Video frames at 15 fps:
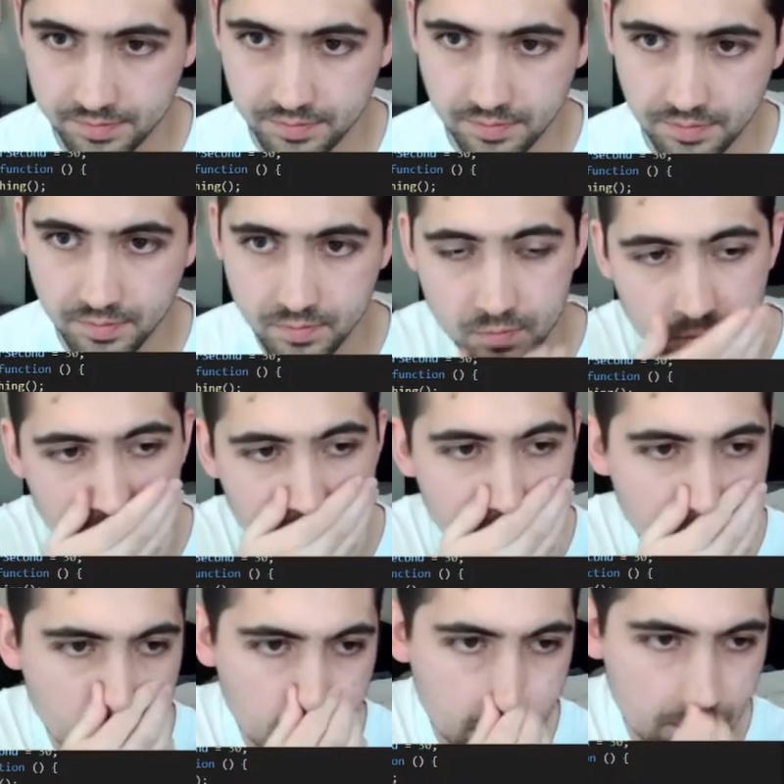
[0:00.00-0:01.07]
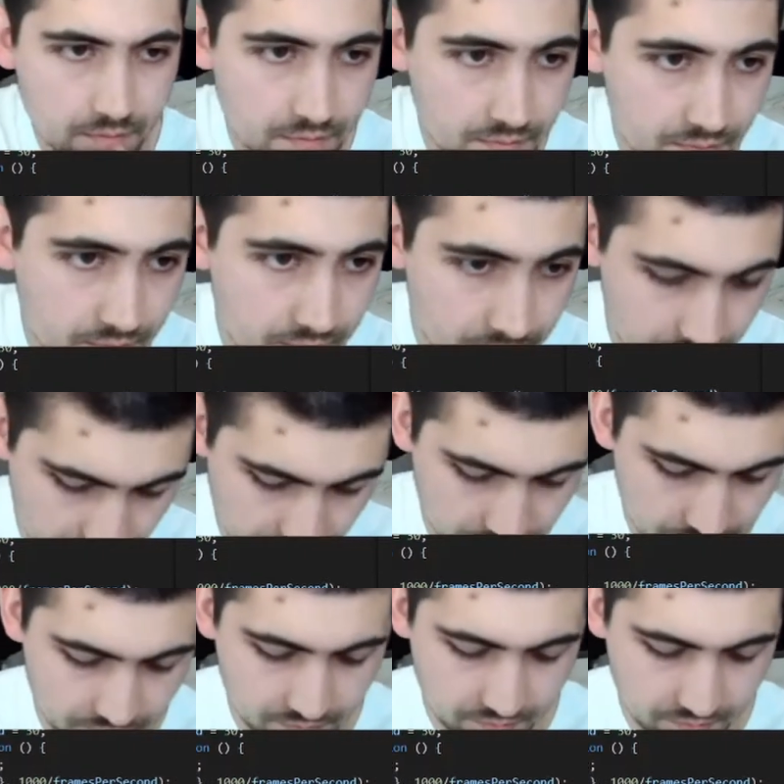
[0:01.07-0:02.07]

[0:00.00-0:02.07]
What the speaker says: And if we are showing